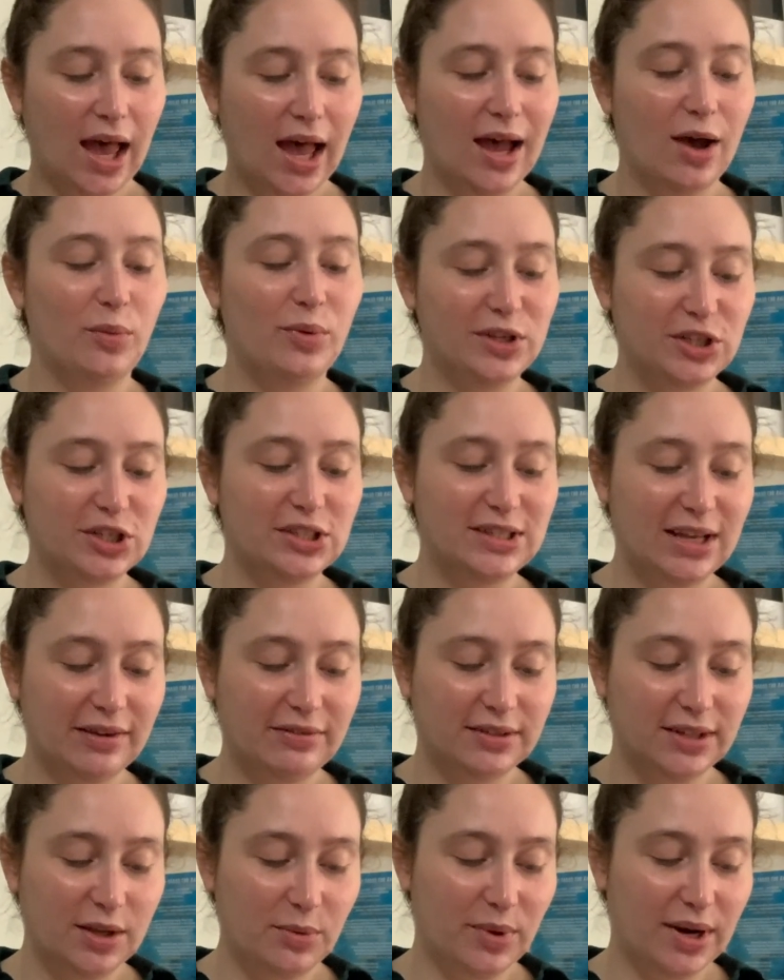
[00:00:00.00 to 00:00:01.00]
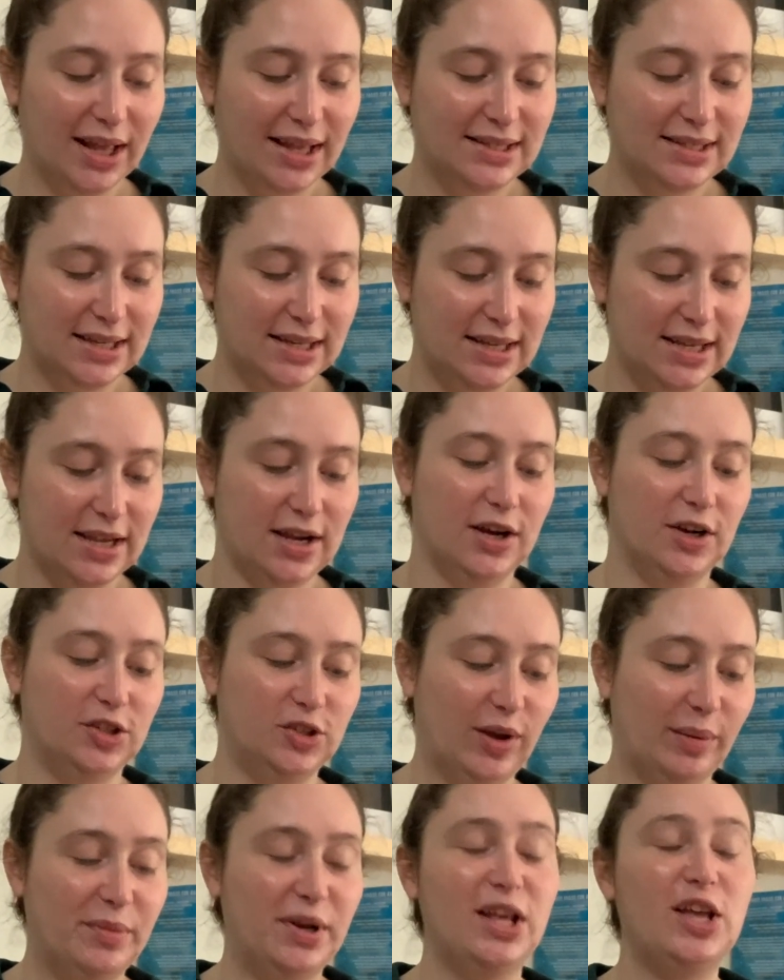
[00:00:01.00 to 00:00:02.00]
which is definitely what I did here. So
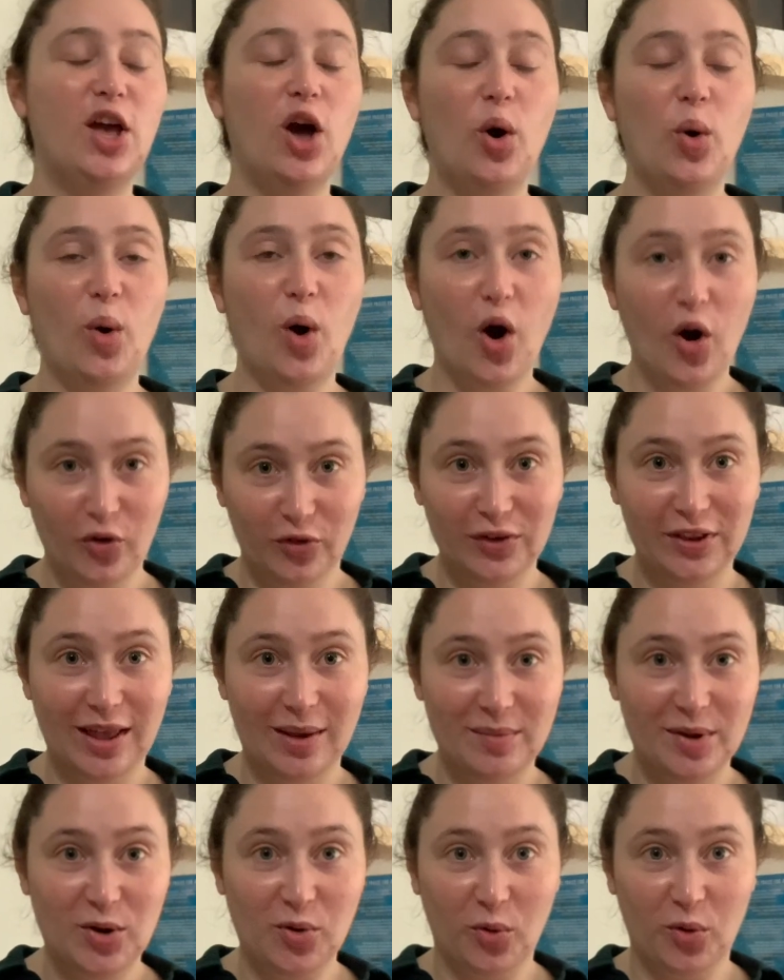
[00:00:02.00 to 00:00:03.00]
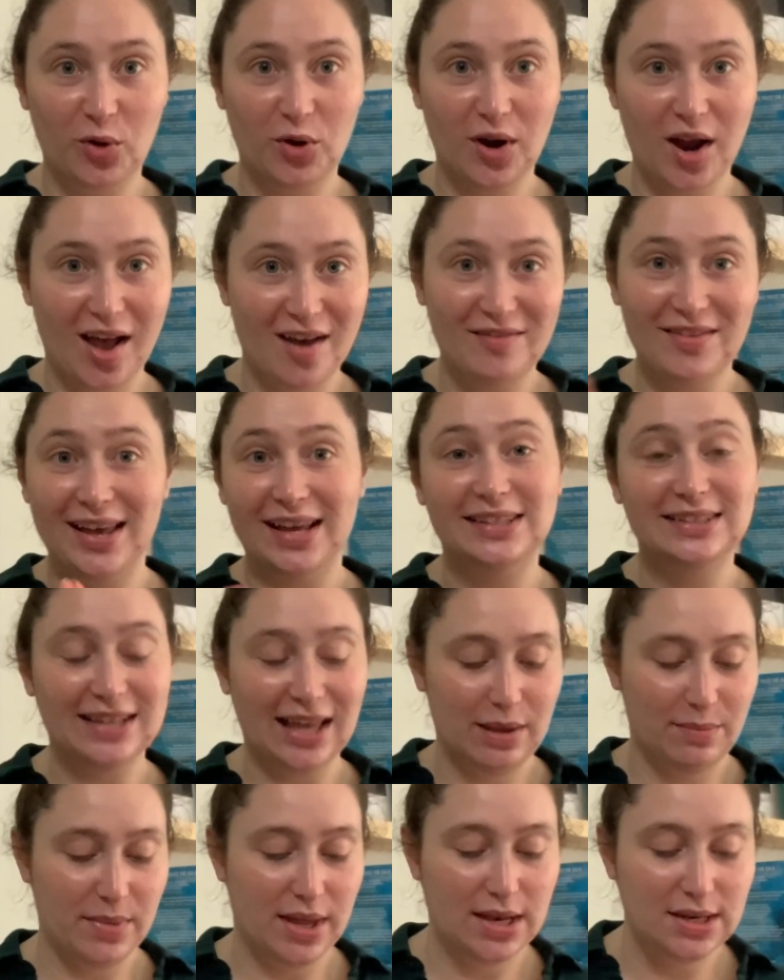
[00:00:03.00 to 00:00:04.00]
I'm going to go over them in order of
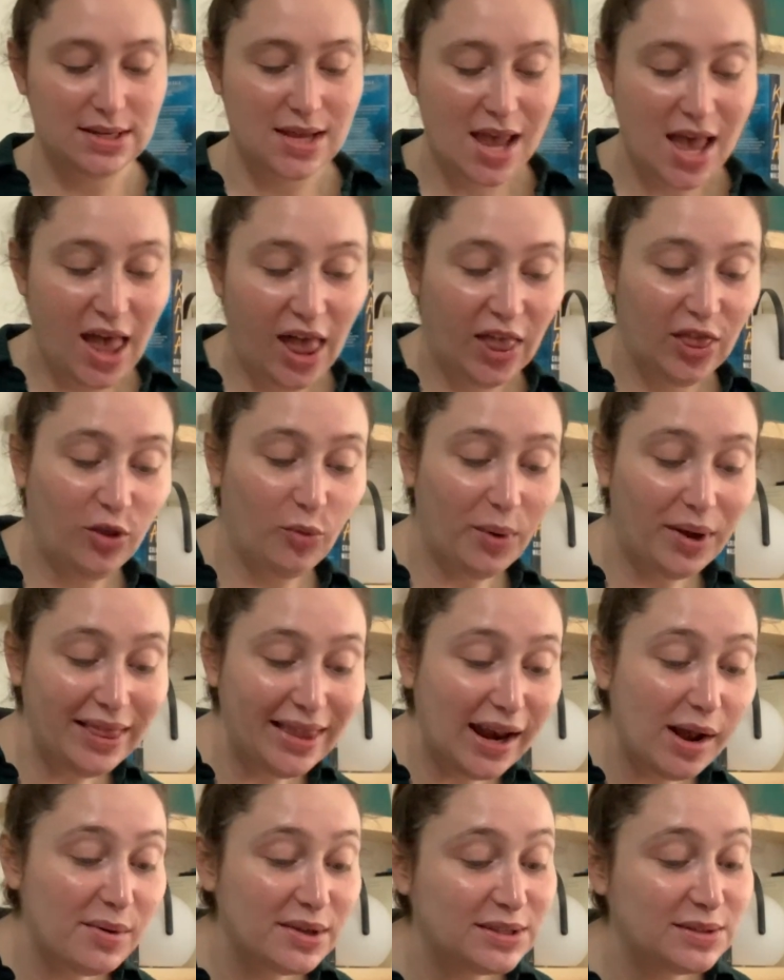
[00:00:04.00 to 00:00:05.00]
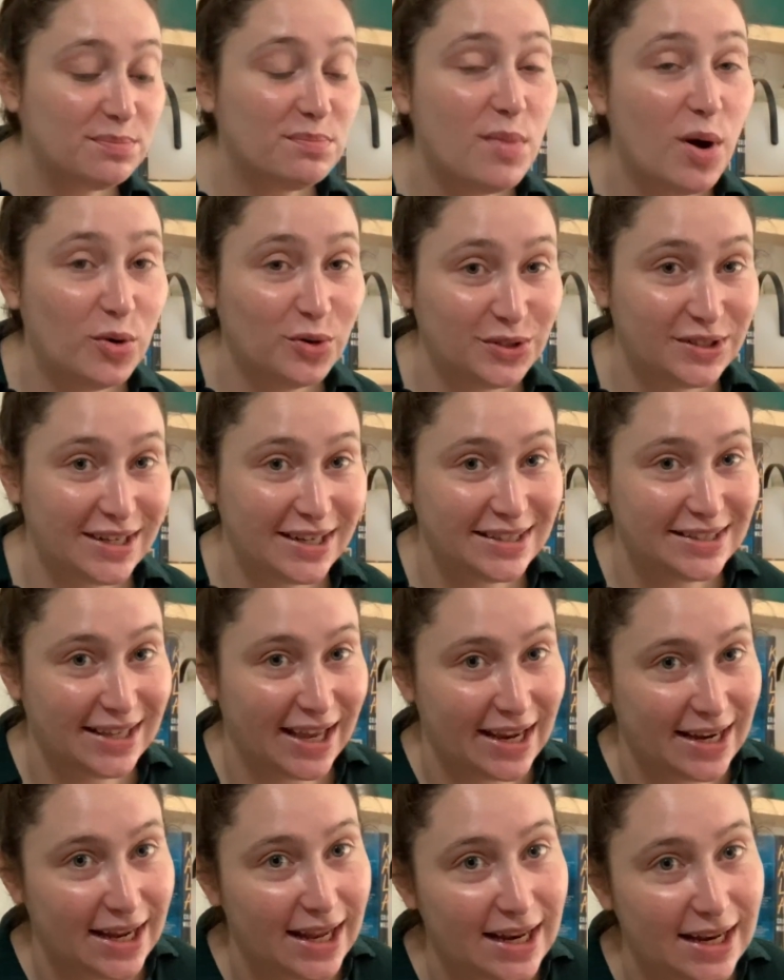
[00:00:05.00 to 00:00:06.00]
excitement. The one that I was most
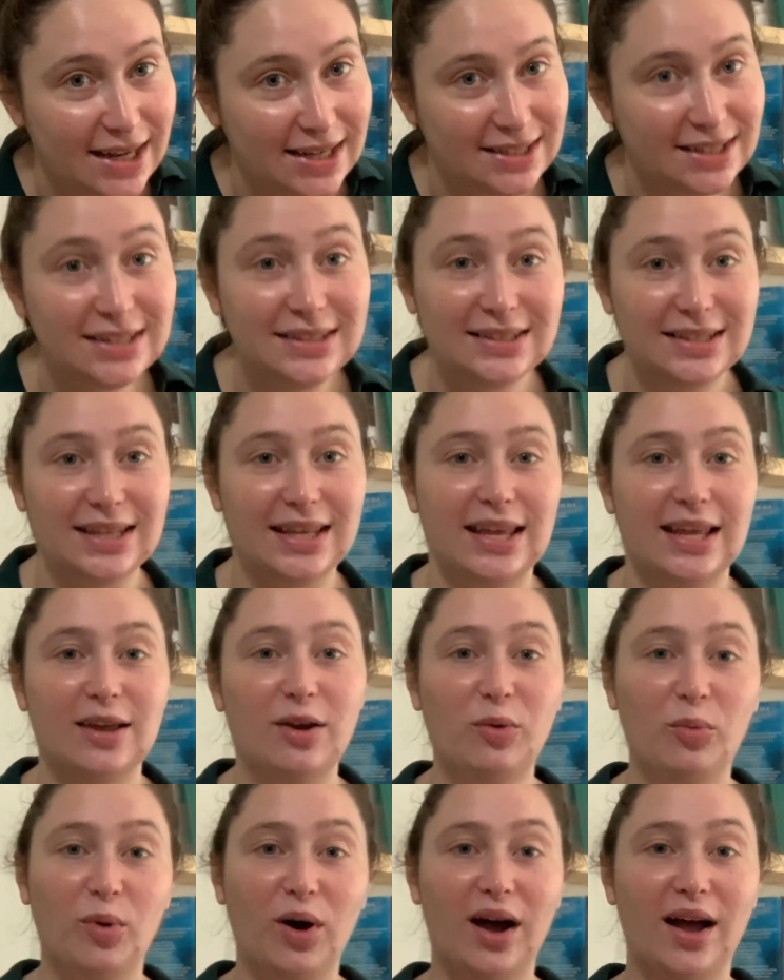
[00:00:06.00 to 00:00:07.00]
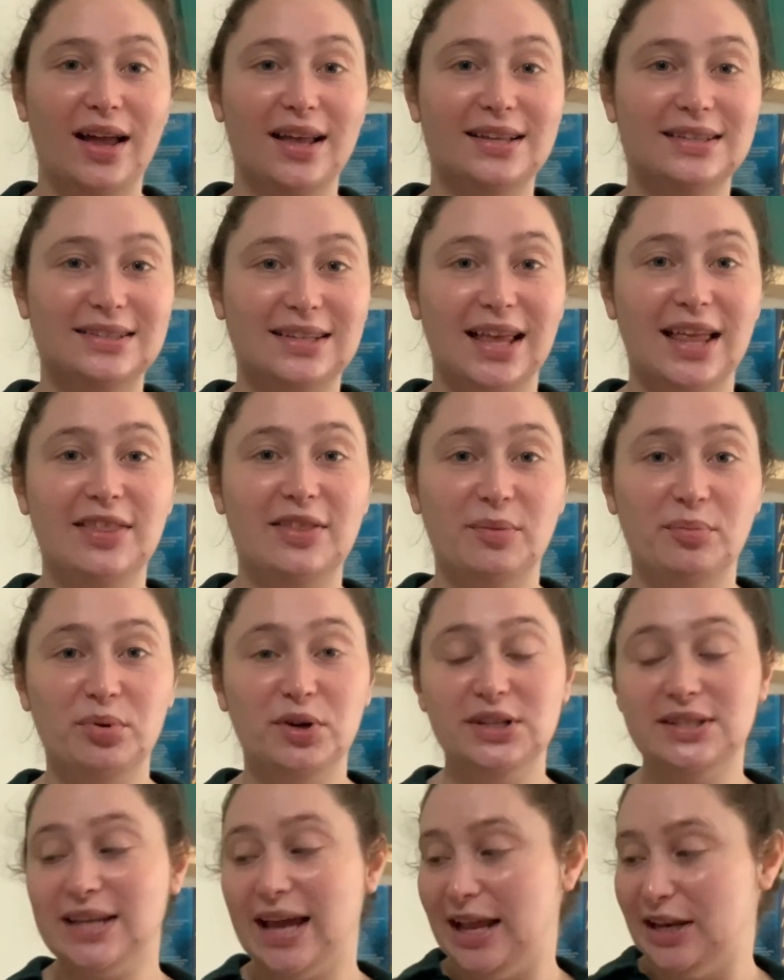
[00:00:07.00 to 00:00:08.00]
excited to see was The
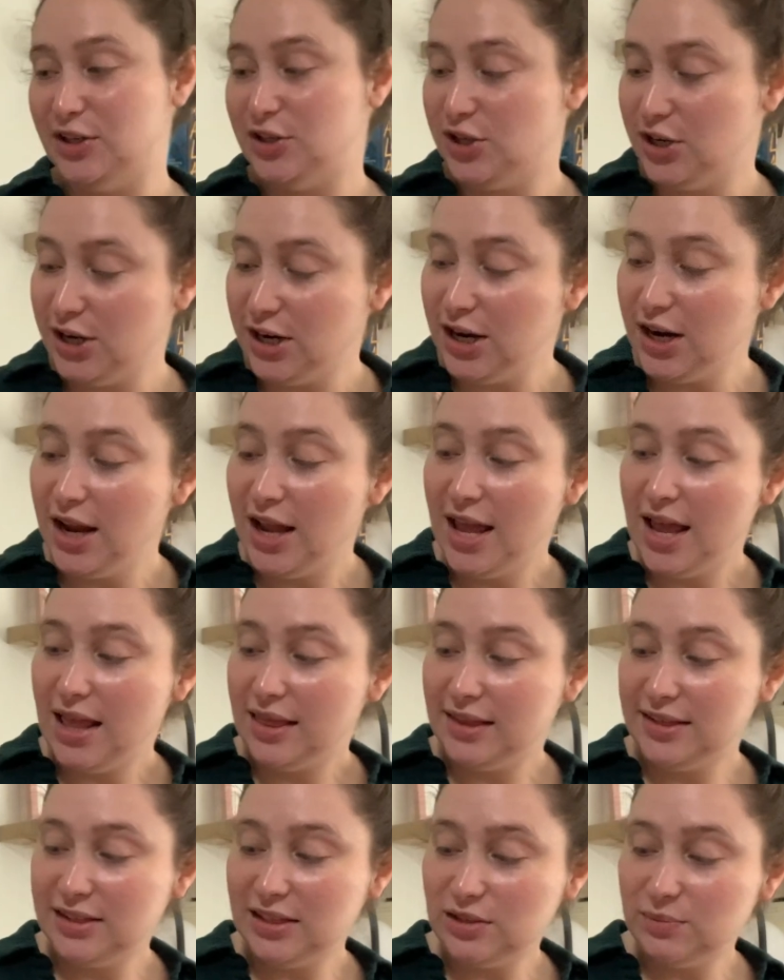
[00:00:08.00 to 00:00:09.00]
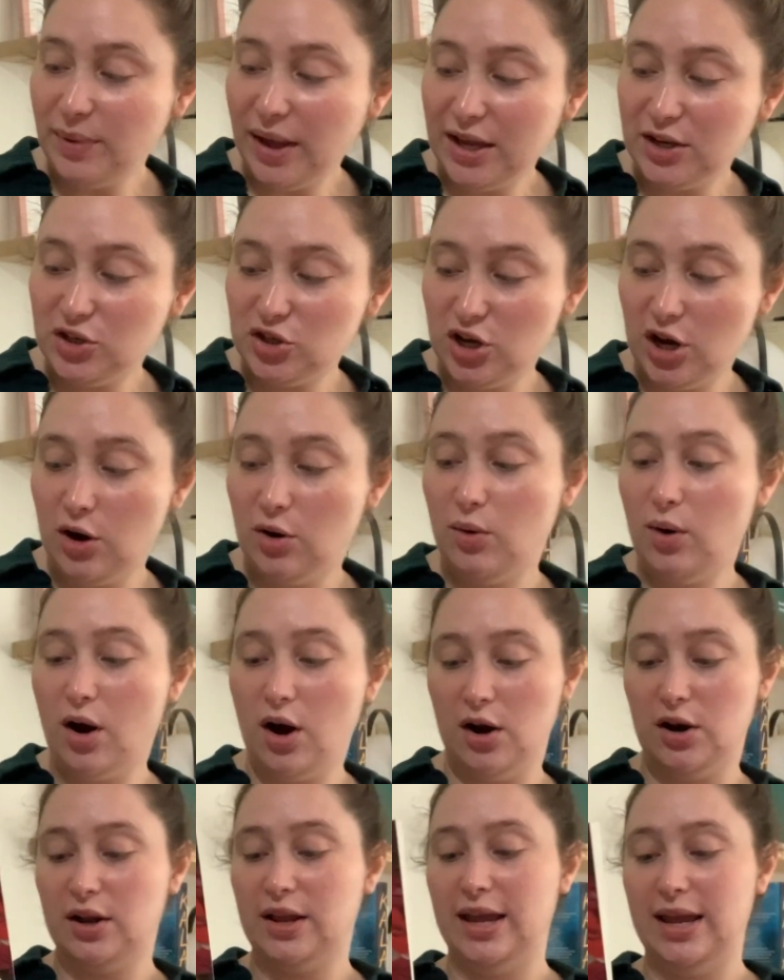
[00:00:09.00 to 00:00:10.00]
Pretender. This is by Jo
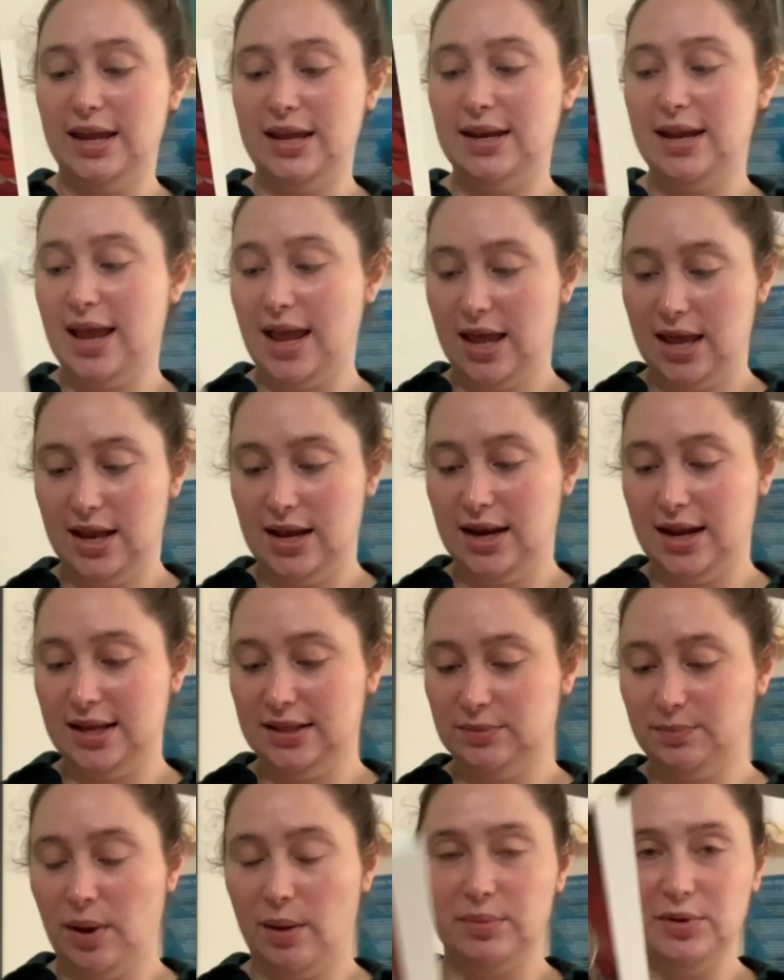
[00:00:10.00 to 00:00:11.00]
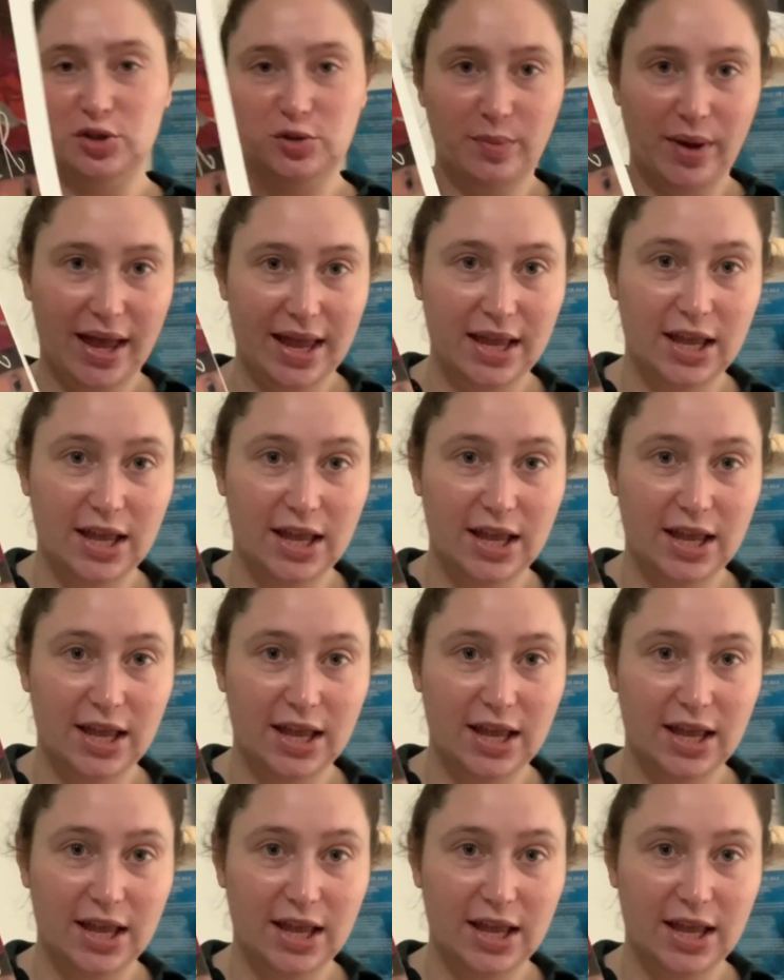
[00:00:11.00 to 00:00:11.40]
Harkin, and it's published by